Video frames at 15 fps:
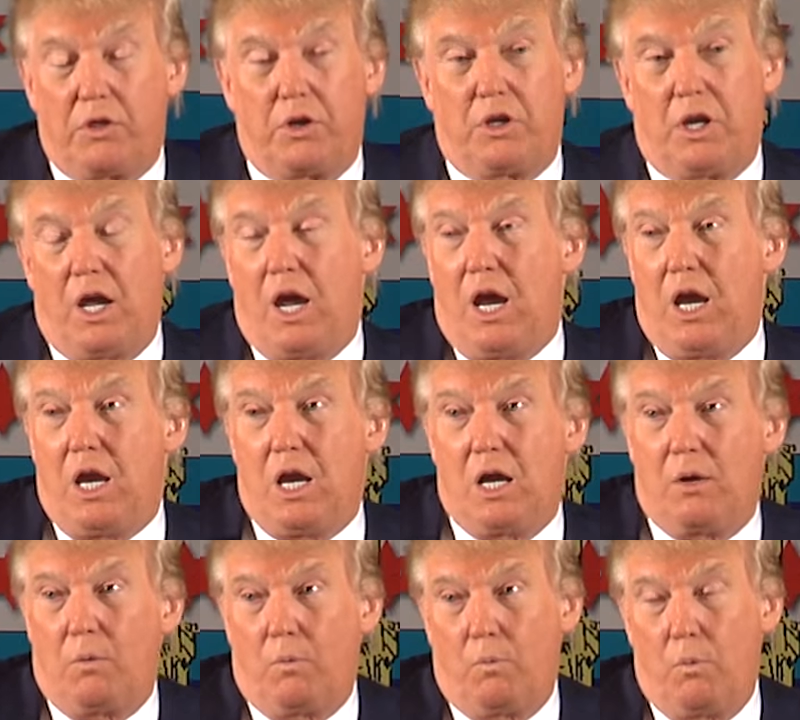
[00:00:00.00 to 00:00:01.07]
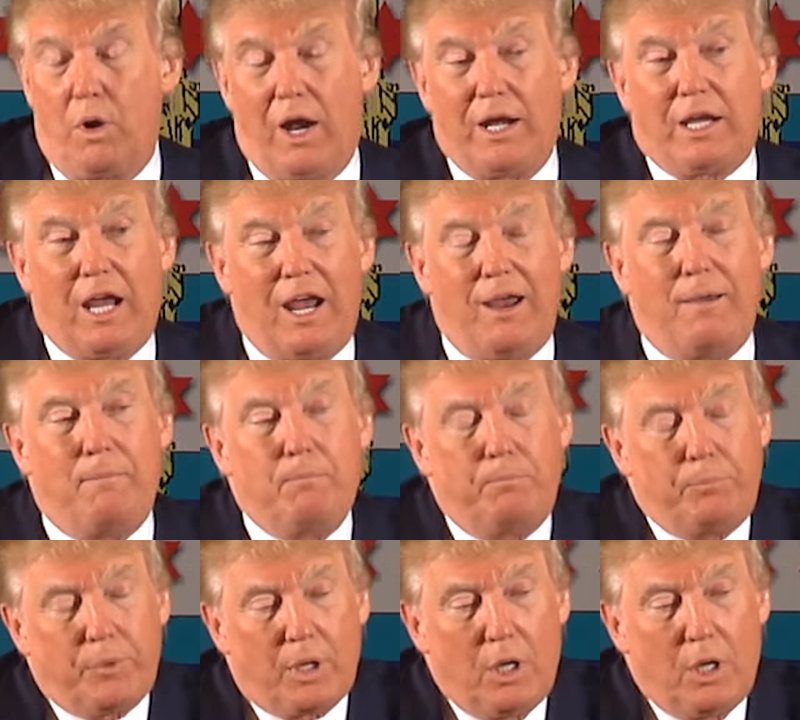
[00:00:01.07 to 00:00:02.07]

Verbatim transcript: other day, when I came,